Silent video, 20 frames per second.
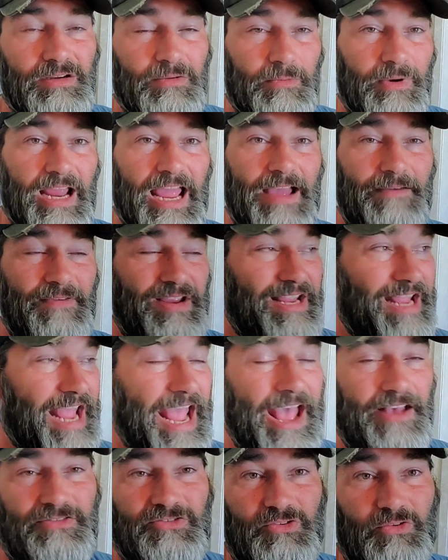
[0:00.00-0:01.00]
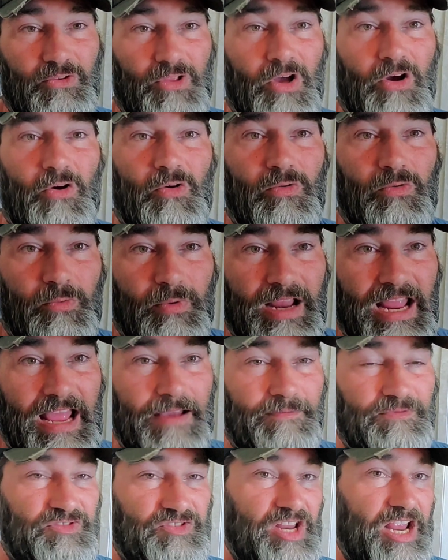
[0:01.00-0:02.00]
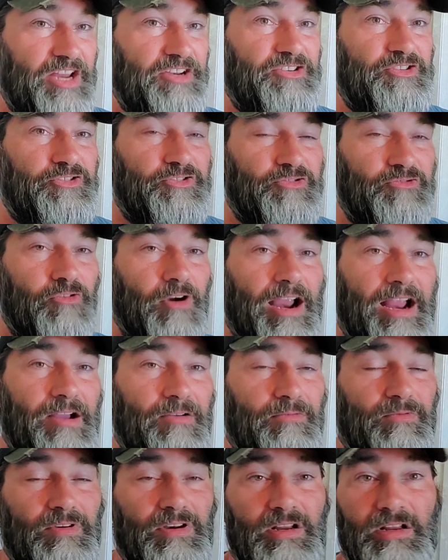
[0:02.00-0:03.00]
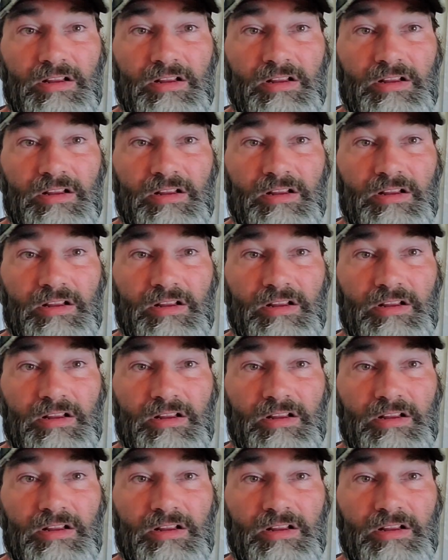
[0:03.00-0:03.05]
We have a castle law. We have stand your ground.